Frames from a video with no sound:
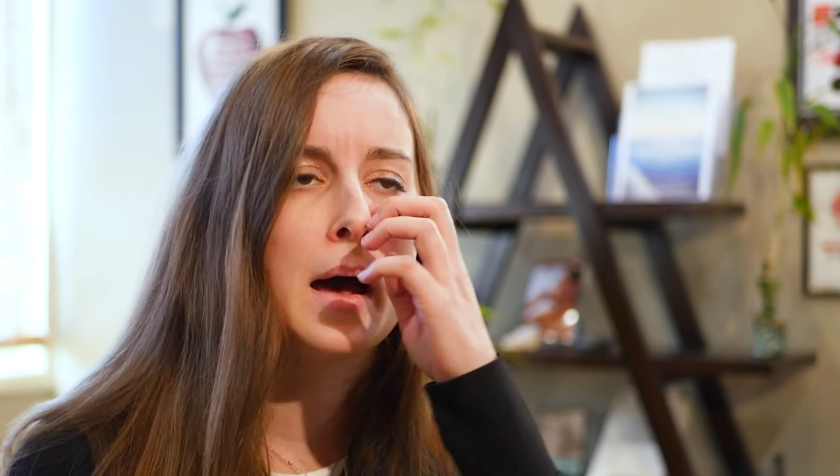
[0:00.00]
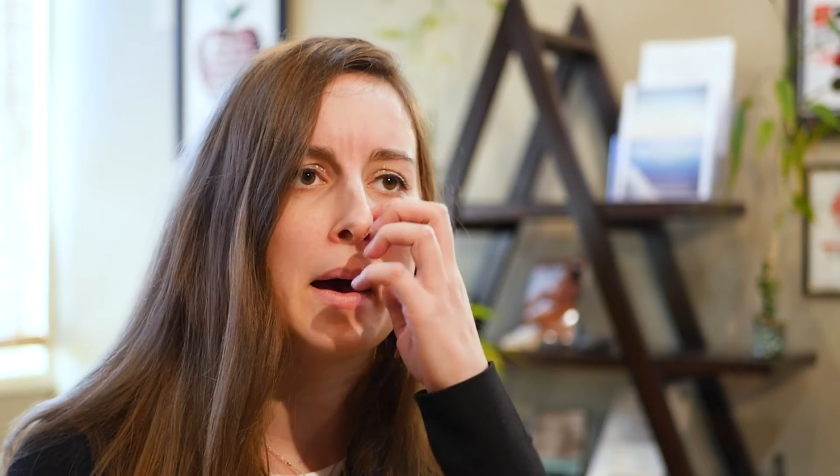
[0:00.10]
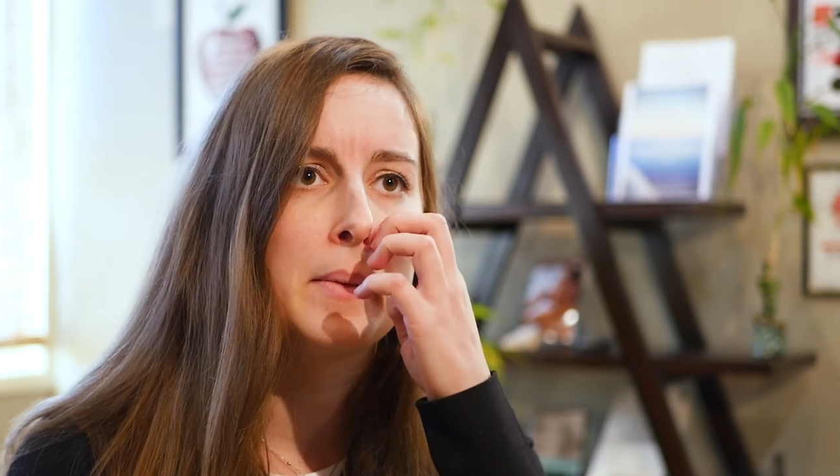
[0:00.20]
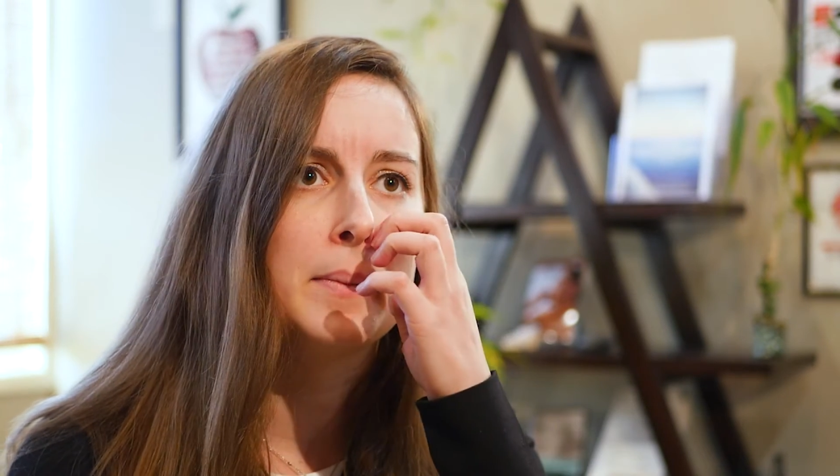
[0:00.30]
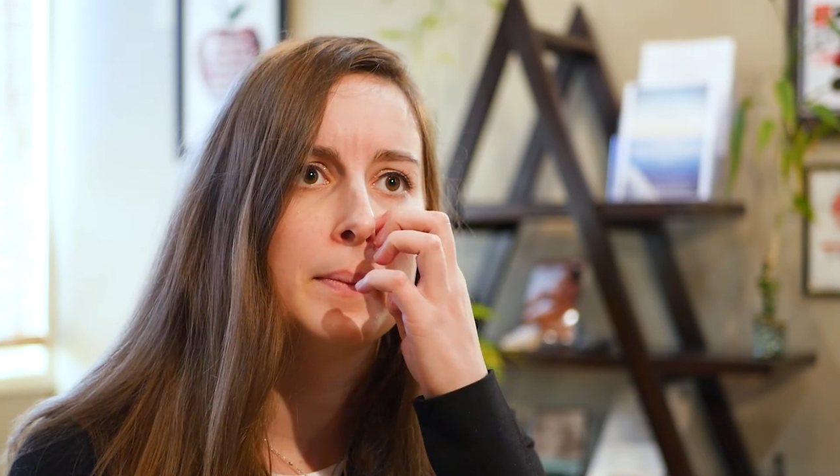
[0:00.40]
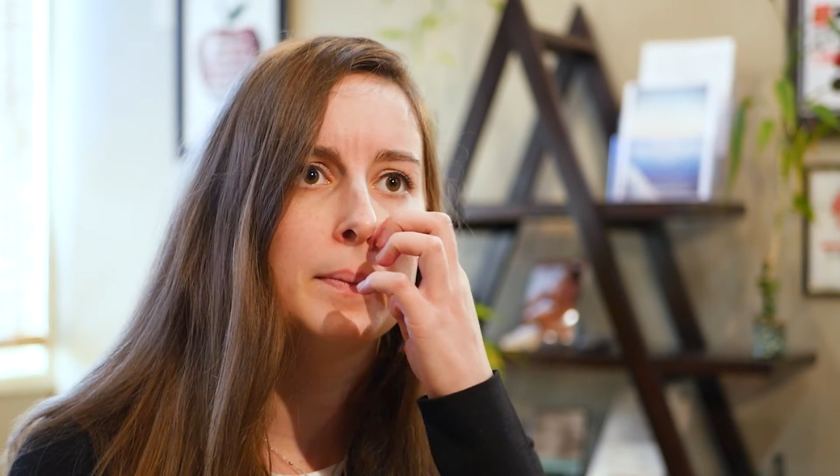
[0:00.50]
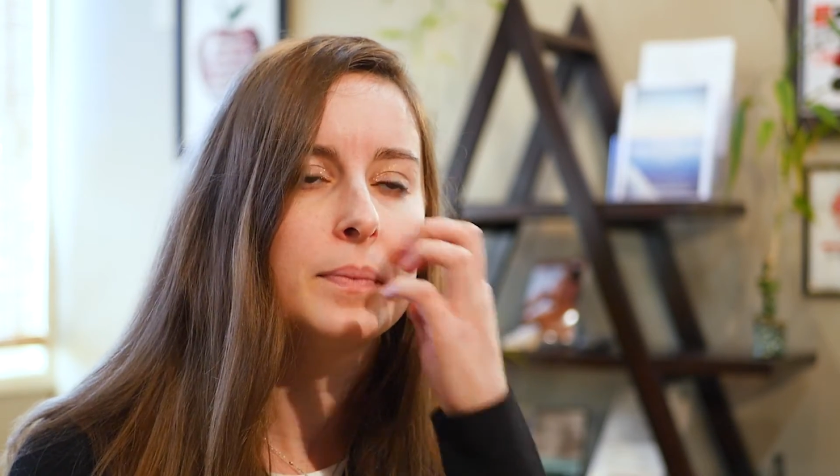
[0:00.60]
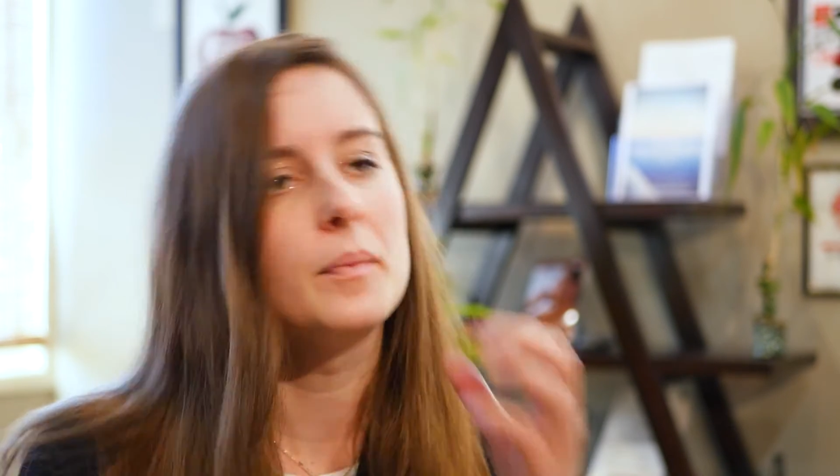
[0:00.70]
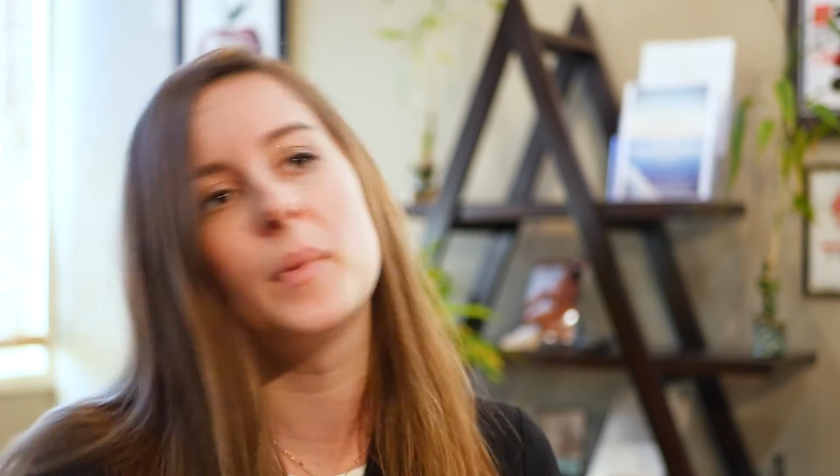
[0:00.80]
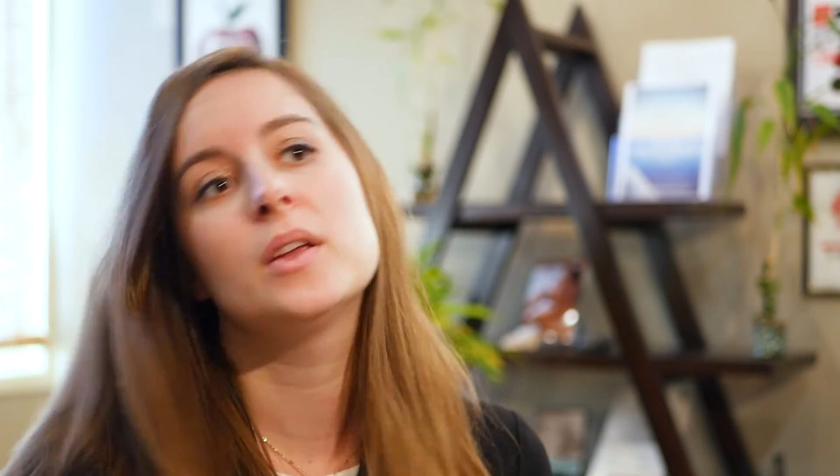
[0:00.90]

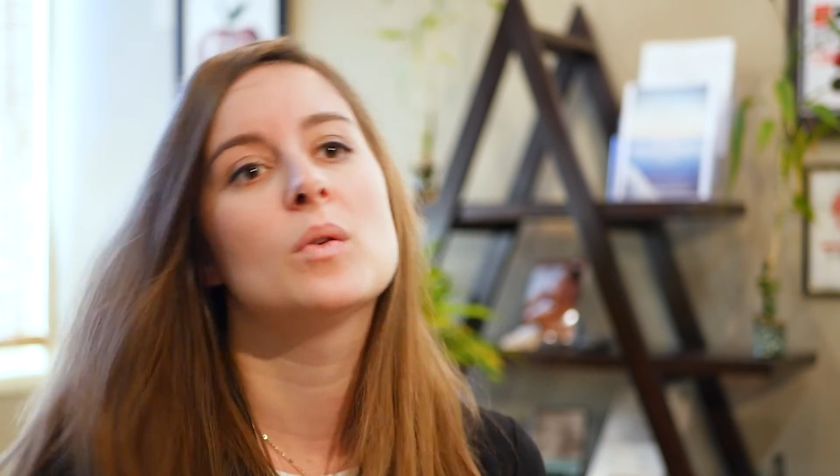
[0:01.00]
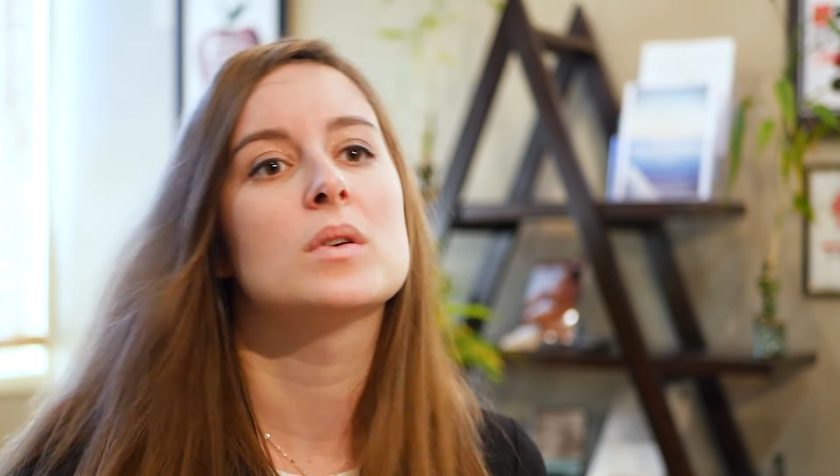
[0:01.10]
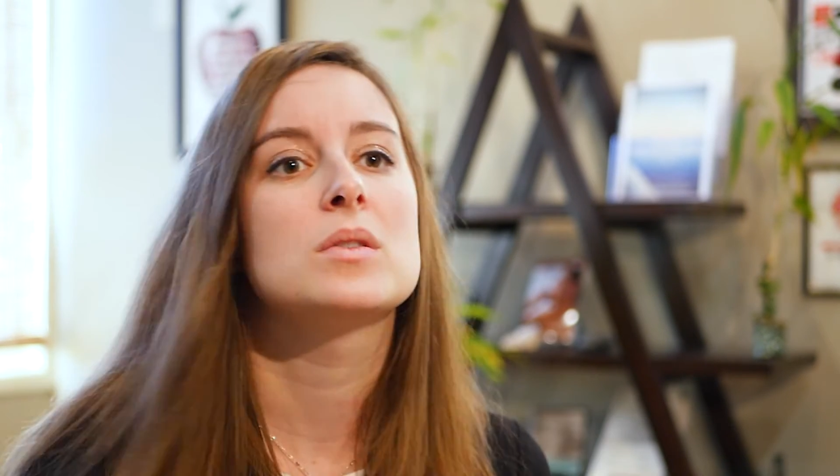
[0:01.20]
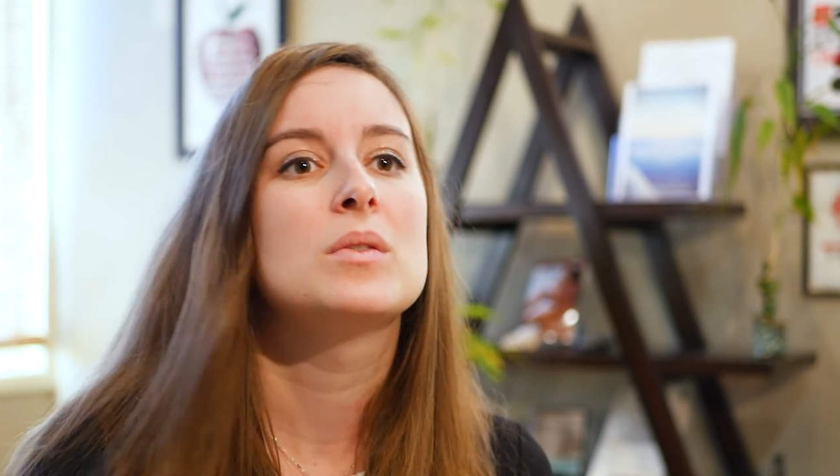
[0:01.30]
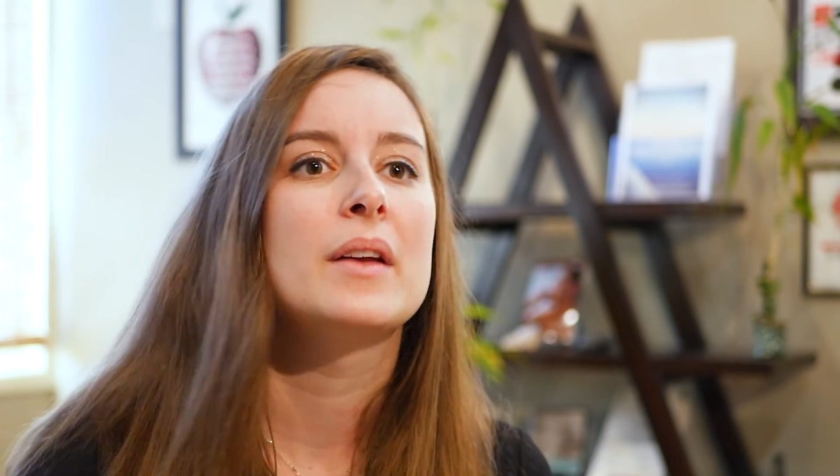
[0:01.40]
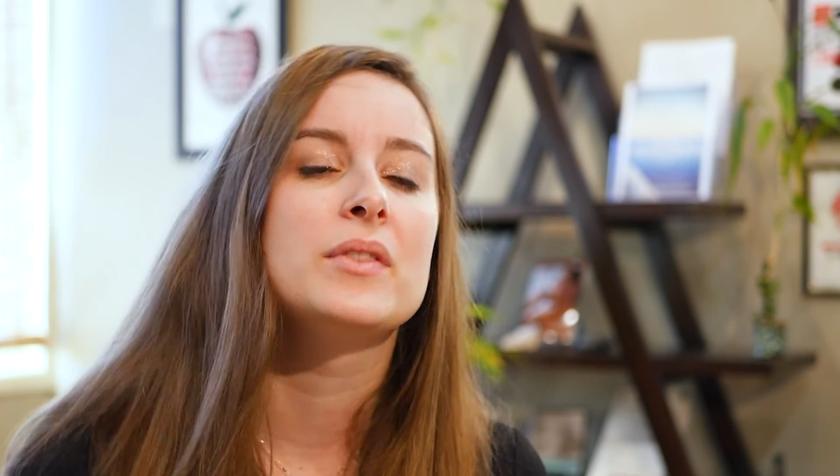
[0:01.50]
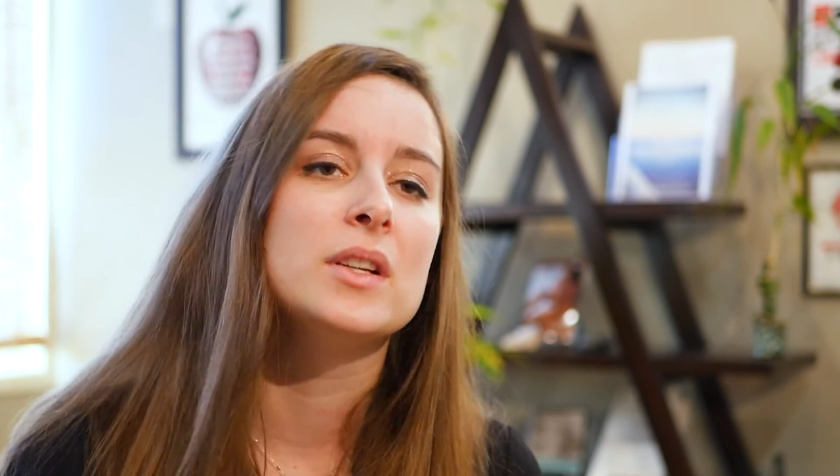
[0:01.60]
But you also don't have